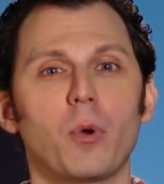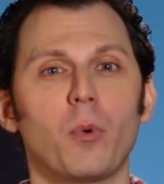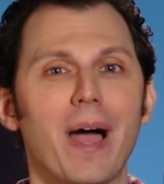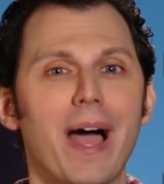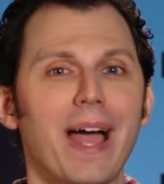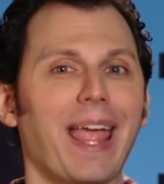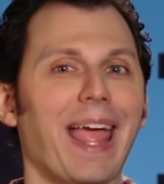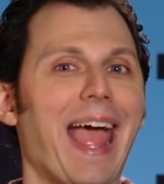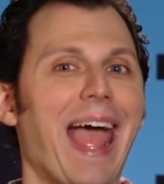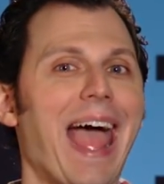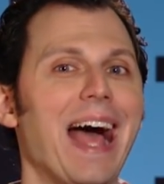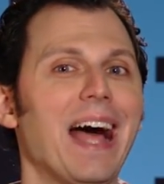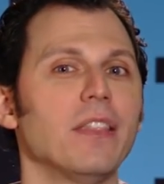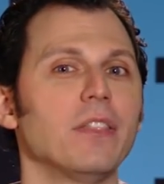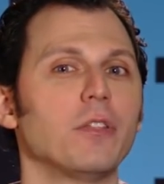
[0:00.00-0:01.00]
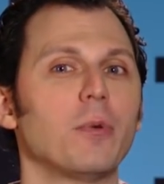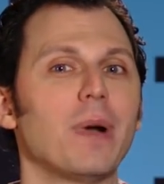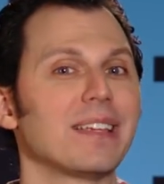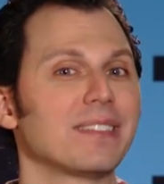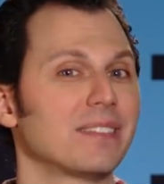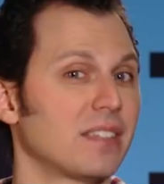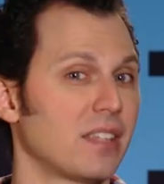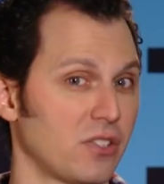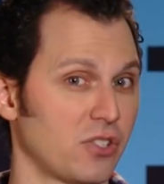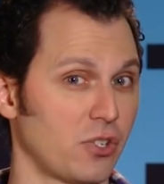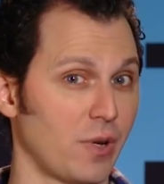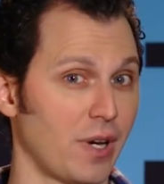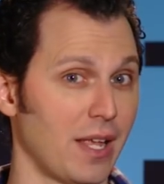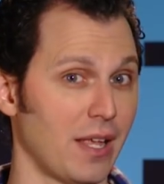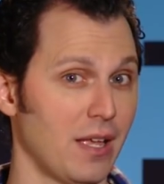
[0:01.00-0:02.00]
McQuack, and the rest is
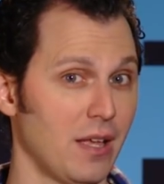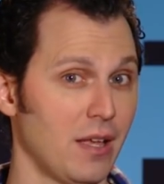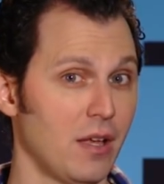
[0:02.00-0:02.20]
history.